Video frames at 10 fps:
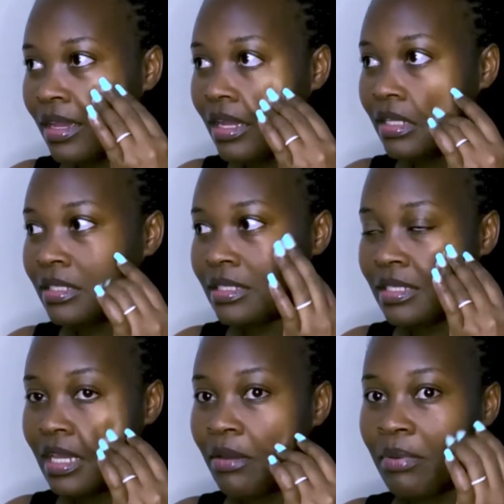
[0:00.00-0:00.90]
And
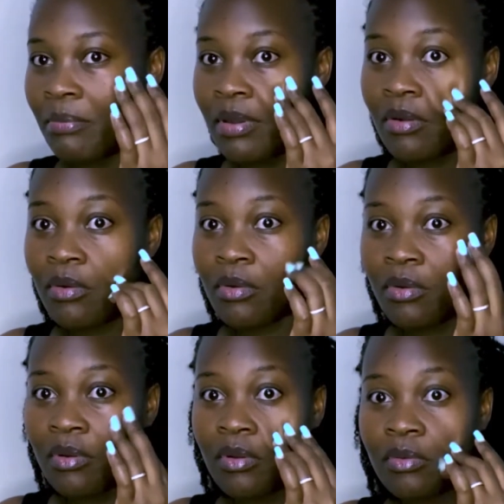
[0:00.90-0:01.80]
I remember
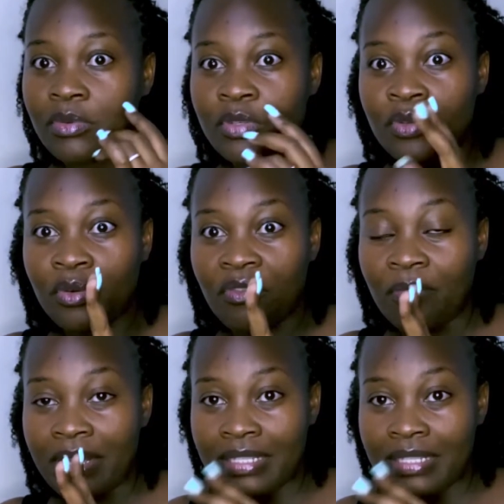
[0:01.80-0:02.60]
two of my